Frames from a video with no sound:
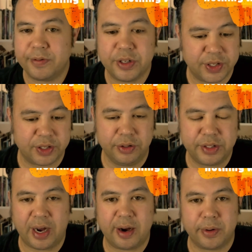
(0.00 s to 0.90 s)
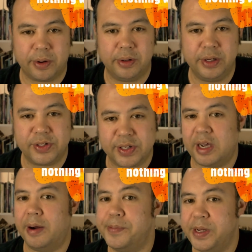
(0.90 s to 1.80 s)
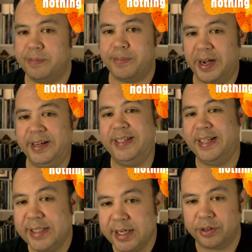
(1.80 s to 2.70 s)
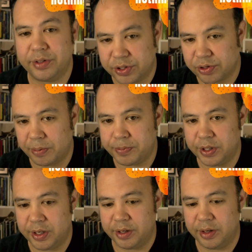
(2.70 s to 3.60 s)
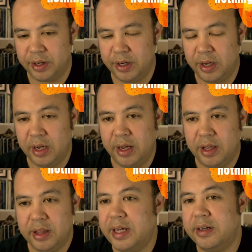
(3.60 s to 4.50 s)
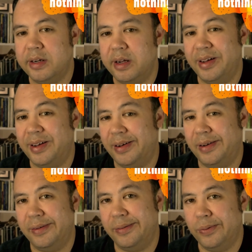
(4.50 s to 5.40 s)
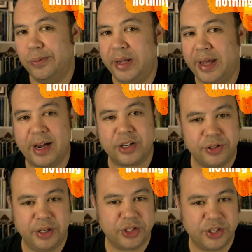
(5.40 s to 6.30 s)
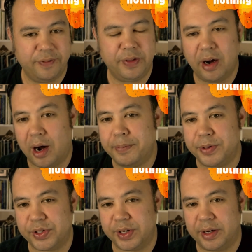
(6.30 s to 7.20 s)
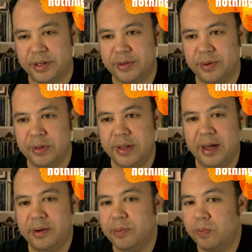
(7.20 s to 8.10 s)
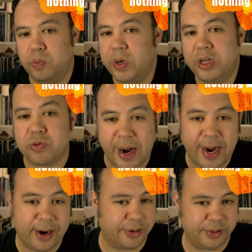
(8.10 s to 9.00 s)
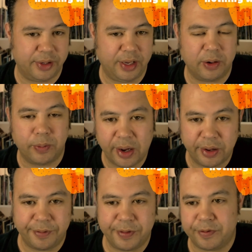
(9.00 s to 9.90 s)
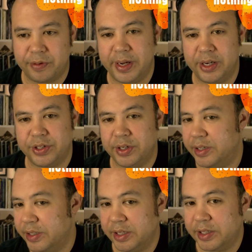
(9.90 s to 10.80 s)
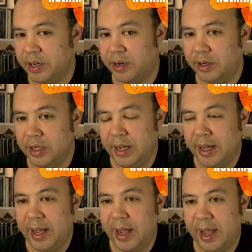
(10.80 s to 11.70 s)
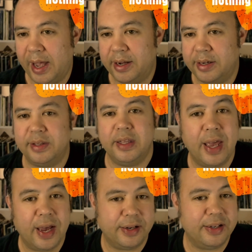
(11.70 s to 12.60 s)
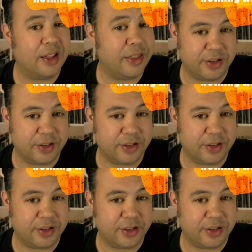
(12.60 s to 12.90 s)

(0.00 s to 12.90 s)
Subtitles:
single die roll is accompanied by detailed description, then we actually achieve the opposite. Then we drown in a wealth of information and detail, and in the end, nothing